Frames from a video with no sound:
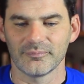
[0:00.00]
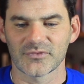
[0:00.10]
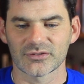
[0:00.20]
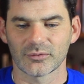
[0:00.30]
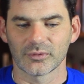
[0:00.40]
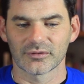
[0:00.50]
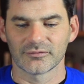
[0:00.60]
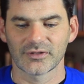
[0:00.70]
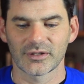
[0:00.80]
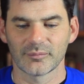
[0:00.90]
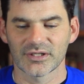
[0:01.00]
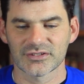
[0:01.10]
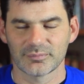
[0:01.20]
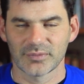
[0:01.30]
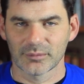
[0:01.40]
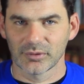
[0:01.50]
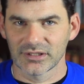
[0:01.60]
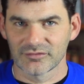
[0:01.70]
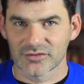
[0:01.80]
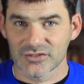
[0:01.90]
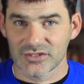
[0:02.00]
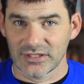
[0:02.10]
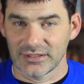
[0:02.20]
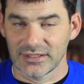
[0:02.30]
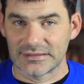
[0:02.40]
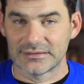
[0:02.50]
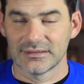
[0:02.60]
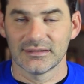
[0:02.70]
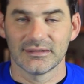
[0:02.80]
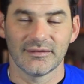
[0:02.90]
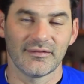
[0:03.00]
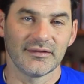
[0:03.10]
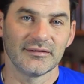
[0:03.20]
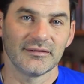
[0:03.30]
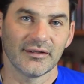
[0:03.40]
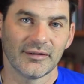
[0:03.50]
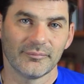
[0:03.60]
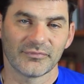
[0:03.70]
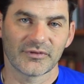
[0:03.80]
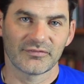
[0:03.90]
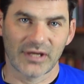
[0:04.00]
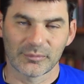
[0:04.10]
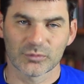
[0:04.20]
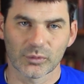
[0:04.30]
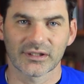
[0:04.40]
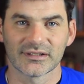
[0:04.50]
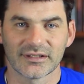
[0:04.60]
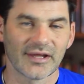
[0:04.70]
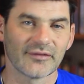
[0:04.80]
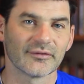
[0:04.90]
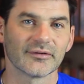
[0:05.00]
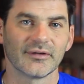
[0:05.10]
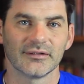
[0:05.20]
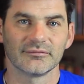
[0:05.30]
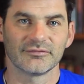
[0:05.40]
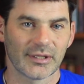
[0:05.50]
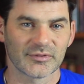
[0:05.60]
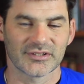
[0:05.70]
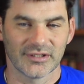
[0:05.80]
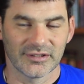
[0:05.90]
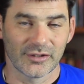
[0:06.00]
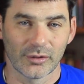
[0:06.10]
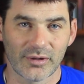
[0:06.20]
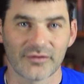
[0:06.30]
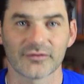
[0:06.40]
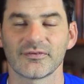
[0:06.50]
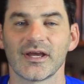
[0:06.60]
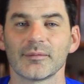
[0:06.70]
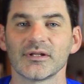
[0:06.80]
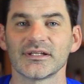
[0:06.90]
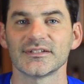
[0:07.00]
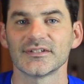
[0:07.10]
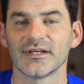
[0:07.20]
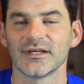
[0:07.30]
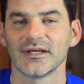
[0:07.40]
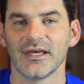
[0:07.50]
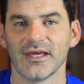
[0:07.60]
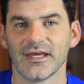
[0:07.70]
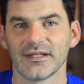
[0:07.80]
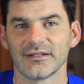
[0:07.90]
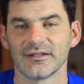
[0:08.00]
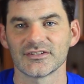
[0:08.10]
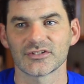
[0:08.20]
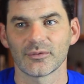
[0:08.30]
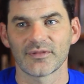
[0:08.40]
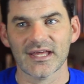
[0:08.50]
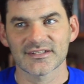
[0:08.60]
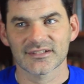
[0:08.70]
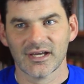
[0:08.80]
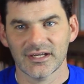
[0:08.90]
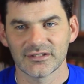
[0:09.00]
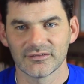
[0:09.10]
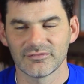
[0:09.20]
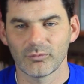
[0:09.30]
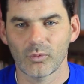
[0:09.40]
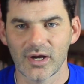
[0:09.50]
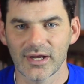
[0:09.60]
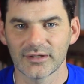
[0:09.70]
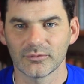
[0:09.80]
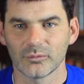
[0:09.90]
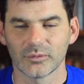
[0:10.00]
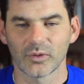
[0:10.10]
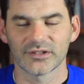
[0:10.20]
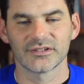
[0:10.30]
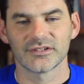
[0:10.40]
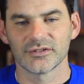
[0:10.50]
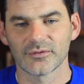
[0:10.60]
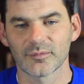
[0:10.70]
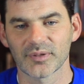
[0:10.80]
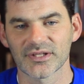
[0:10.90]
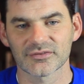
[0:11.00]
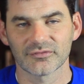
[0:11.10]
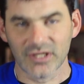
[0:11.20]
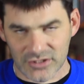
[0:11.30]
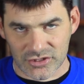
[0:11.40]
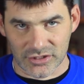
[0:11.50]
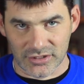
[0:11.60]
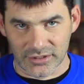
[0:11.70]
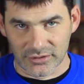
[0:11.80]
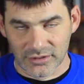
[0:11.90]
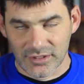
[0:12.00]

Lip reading: So we're very much big believers in the families working together and families getting to know other families. And so that is kind of why we wanted to do the Pennsylvania Shindig.